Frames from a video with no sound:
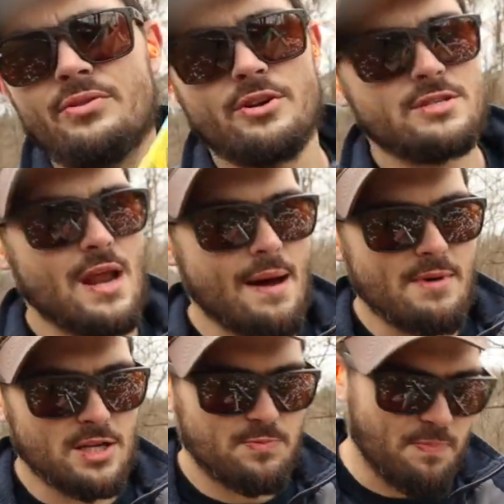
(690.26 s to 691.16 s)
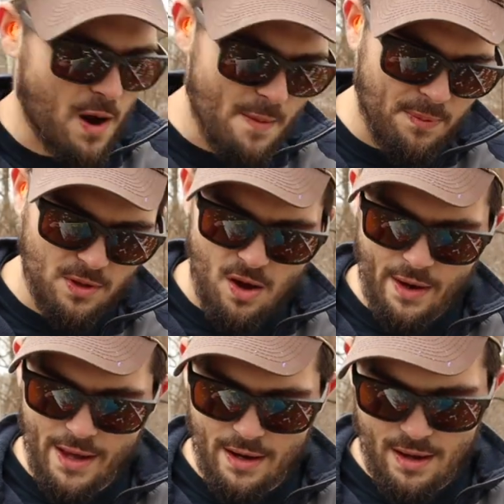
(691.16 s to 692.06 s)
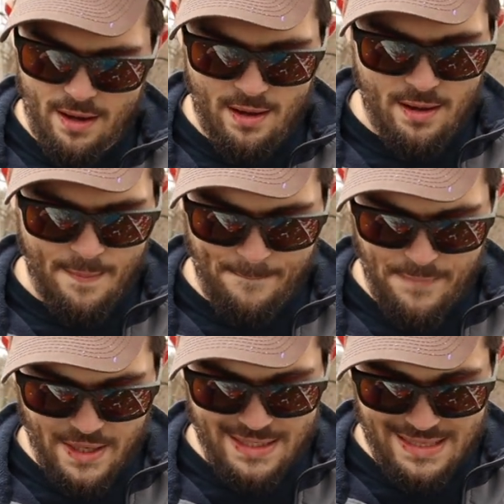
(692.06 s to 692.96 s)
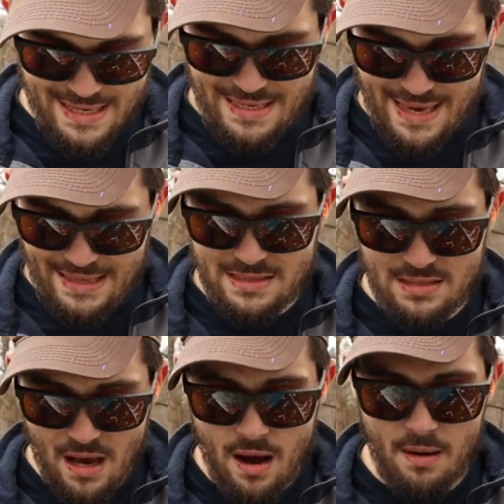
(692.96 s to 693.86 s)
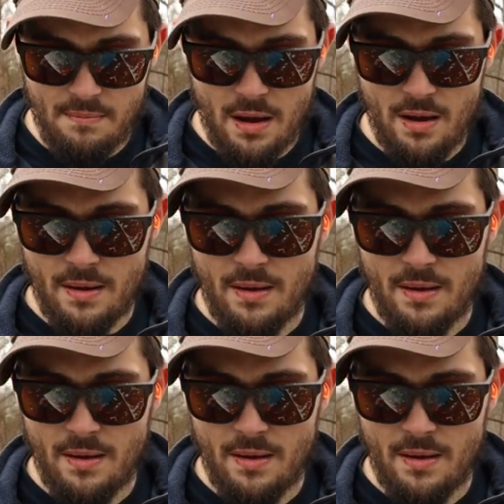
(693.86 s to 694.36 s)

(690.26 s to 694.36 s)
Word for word: There's not much purple on it. But it did get some,